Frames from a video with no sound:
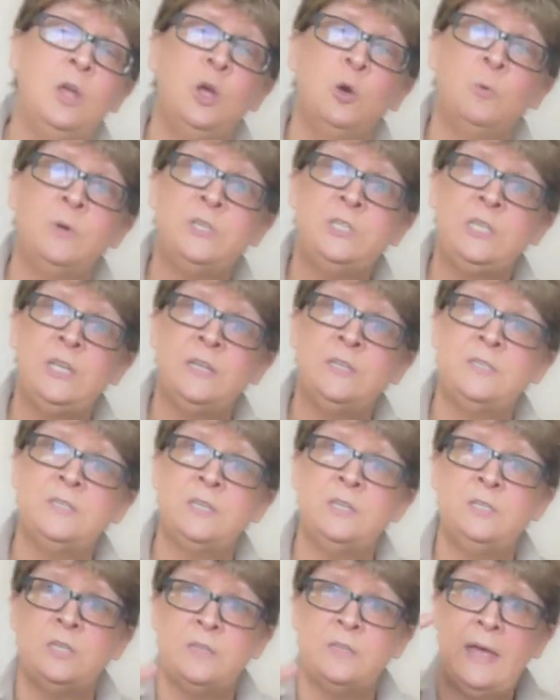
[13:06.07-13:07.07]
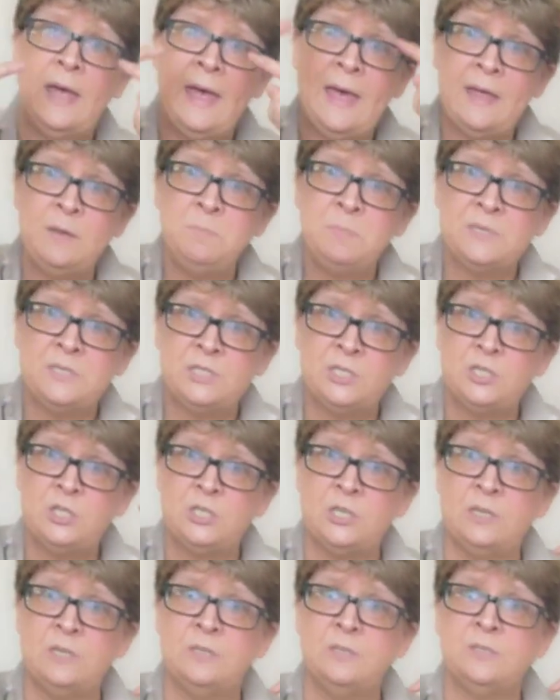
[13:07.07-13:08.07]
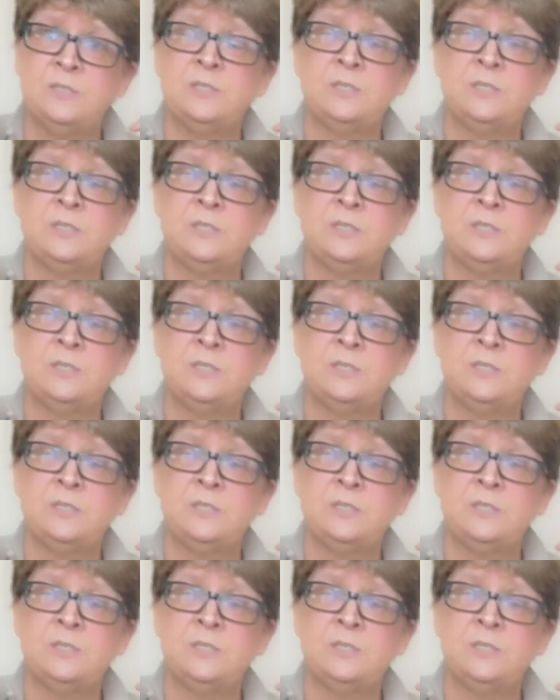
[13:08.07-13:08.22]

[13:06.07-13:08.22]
which gets into the head positions,